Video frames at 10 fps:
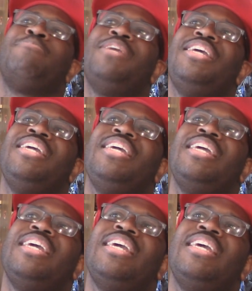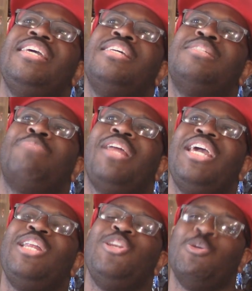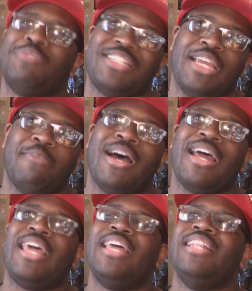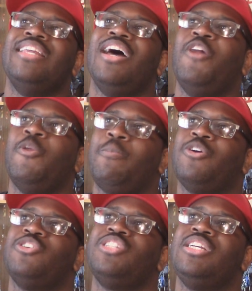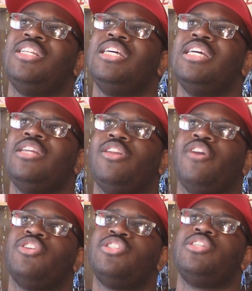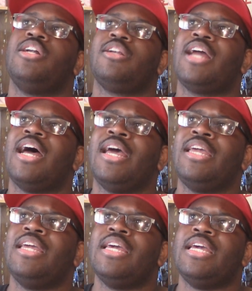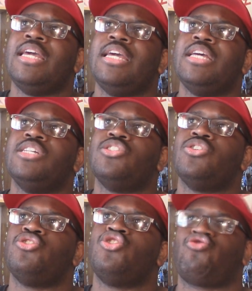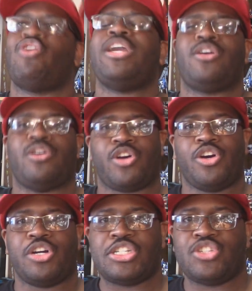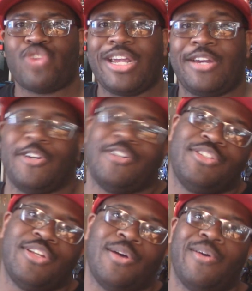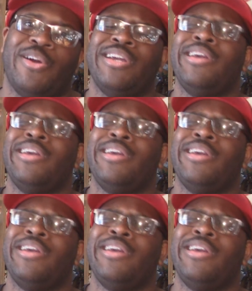B is playing Noob Saibot and the other person, the other stunt guy, is Stryker, Kurtis Stryker. So oh,